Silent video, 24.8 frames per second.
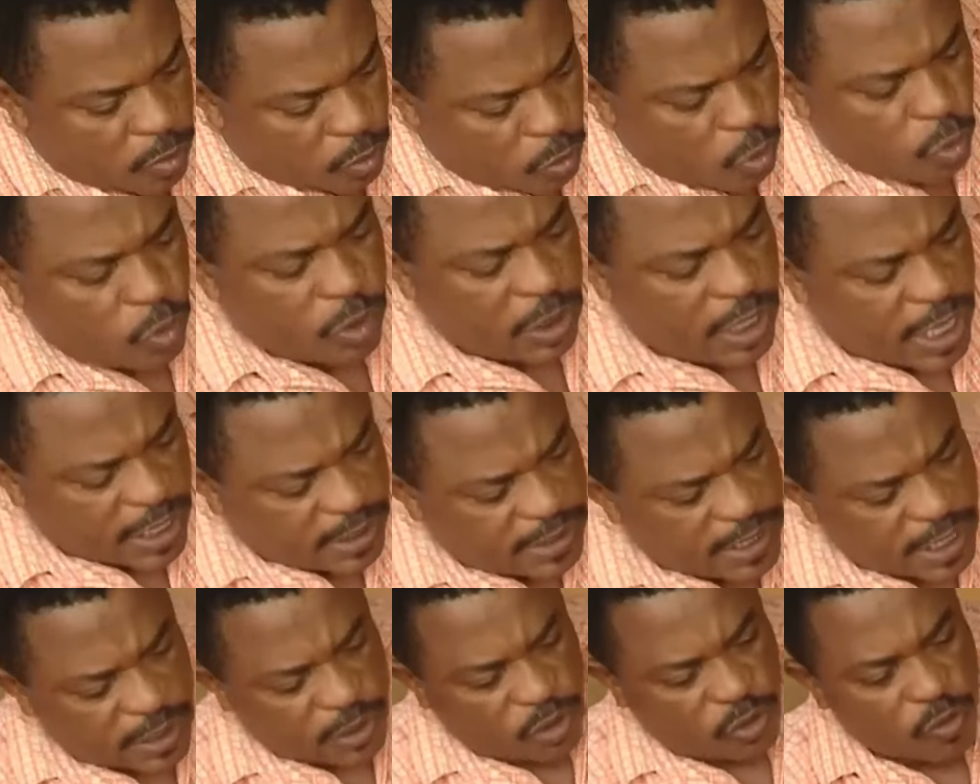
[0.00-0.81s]
No,
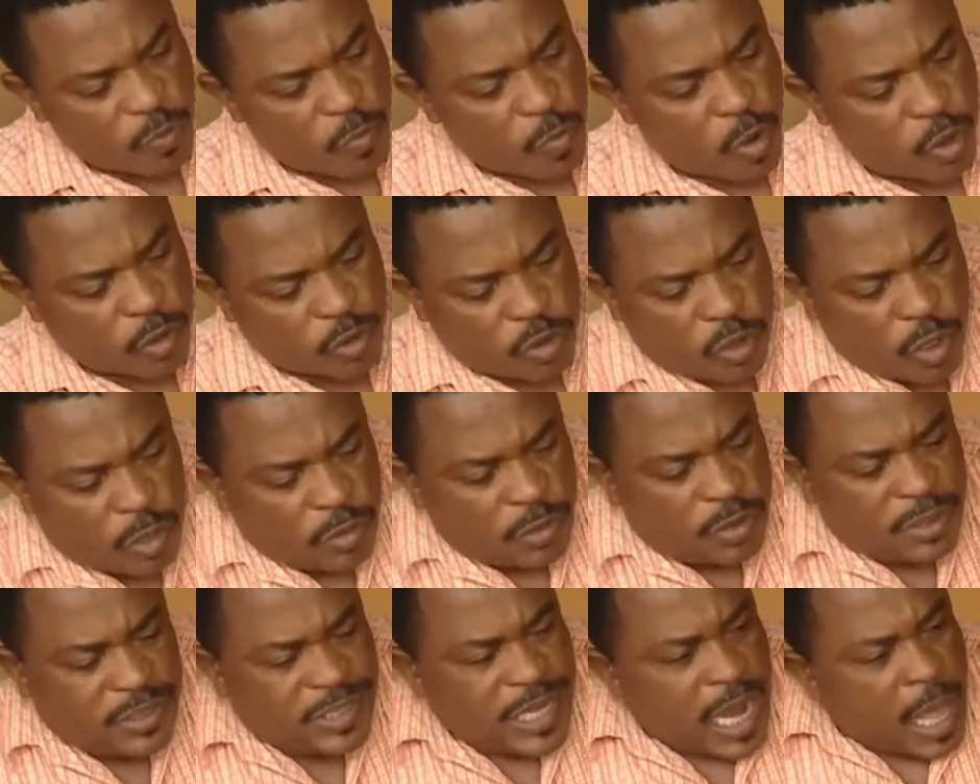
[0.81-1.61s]
relax your stomach.
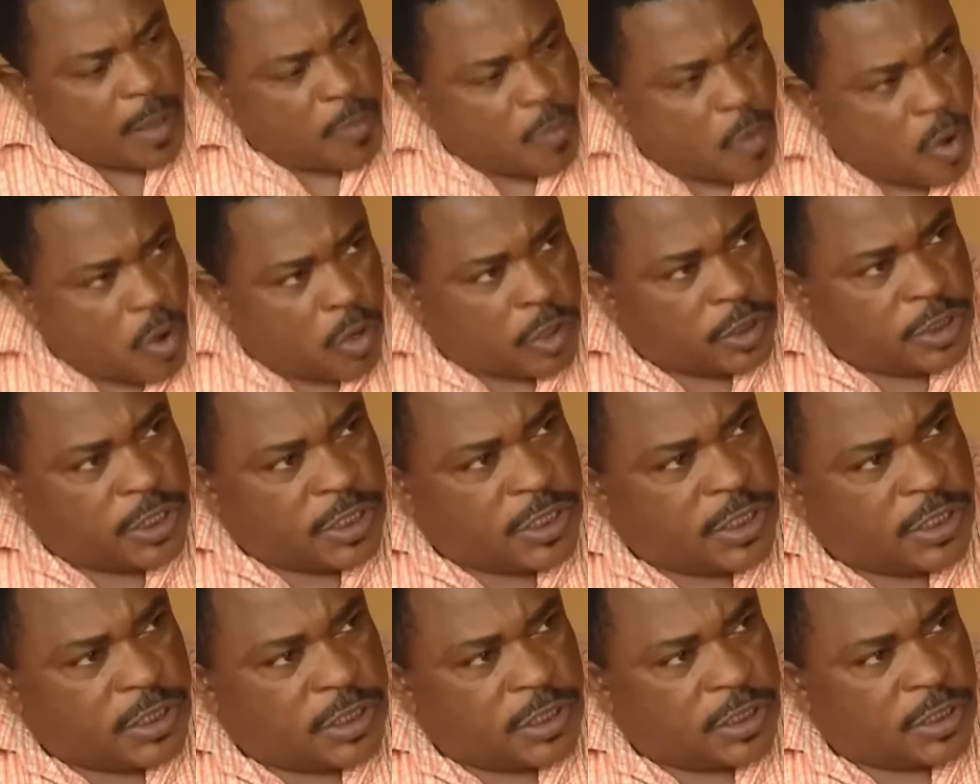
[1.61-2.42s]
Don't tap all
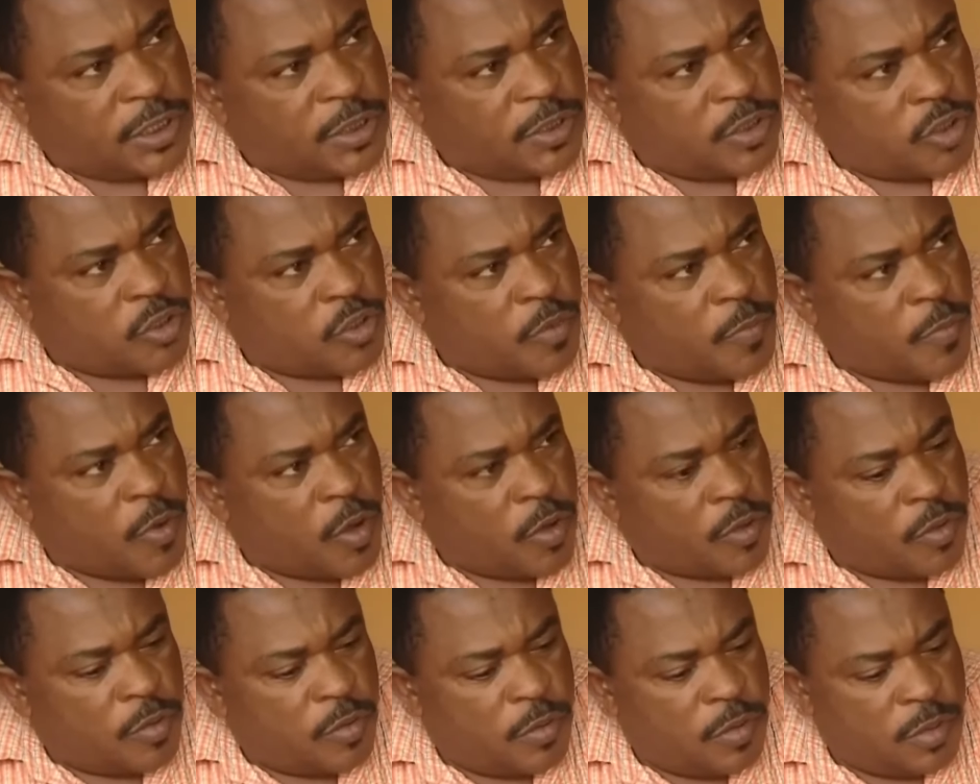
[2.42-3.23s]
the
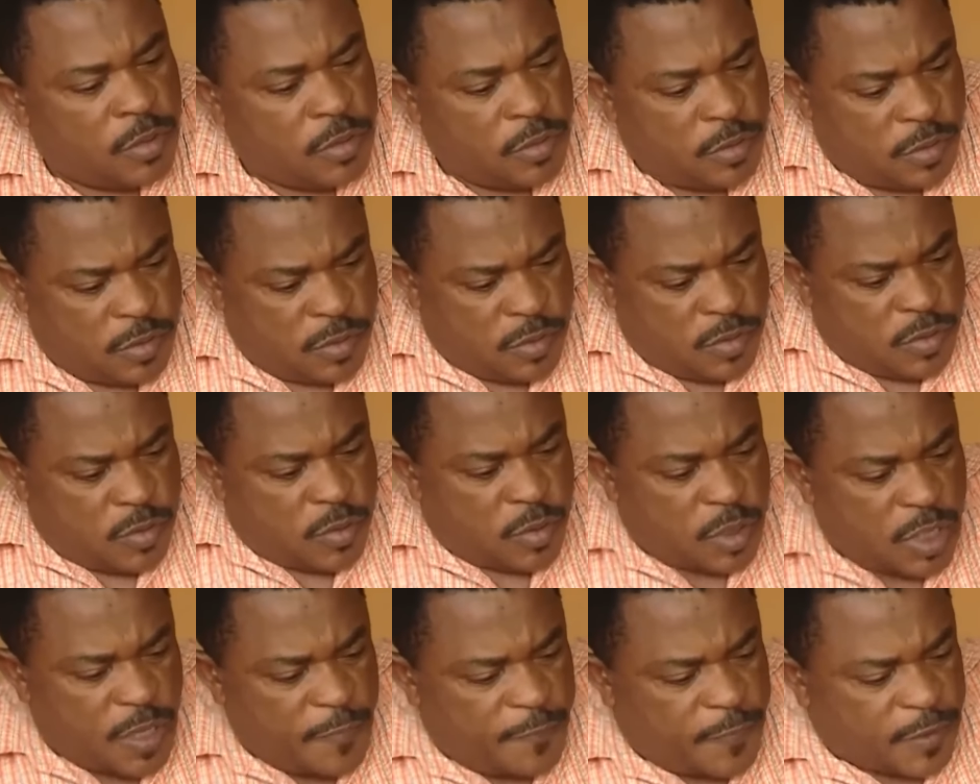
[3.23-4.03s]
stomach.
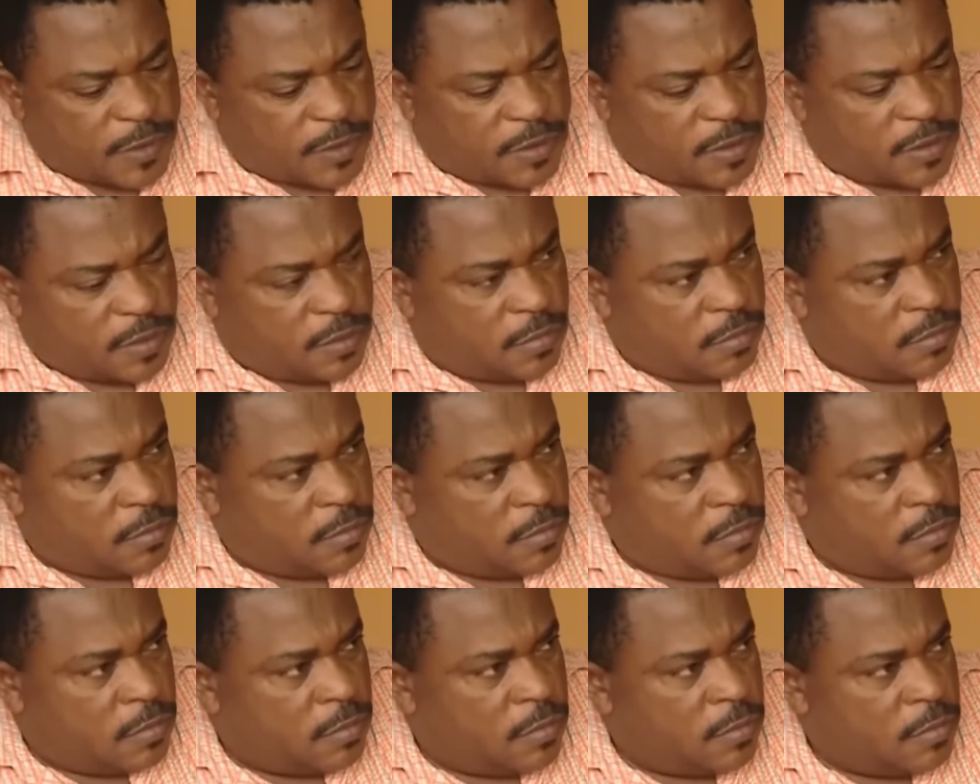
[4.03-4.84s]
Leave it.
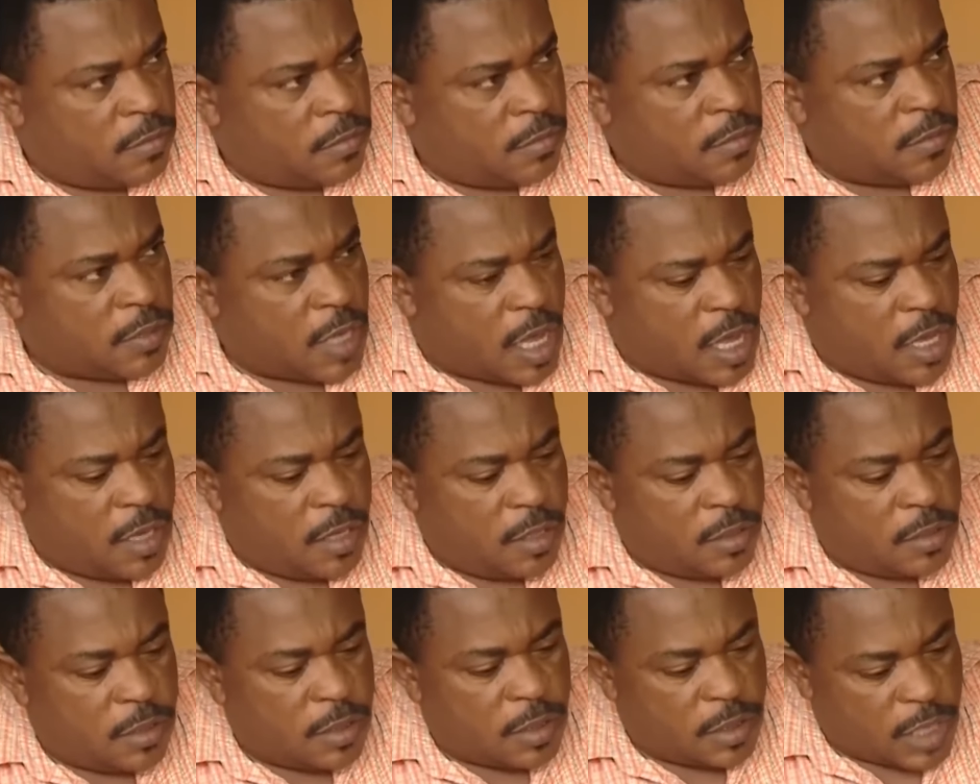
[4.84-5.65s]
Eh?
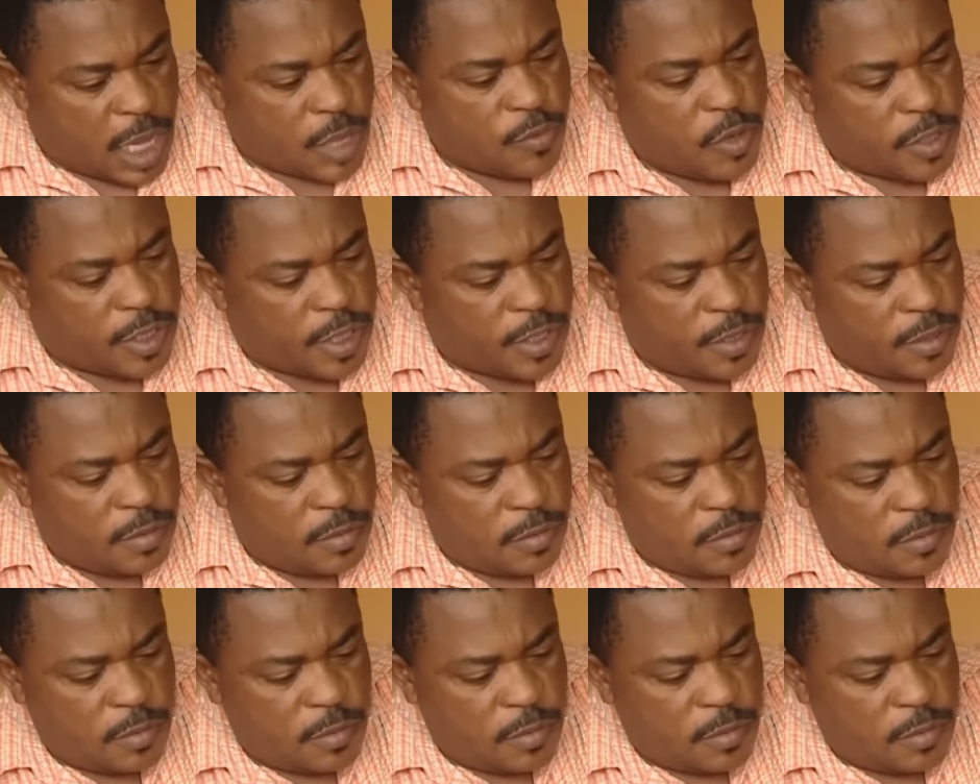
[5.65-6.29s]
Are you okay?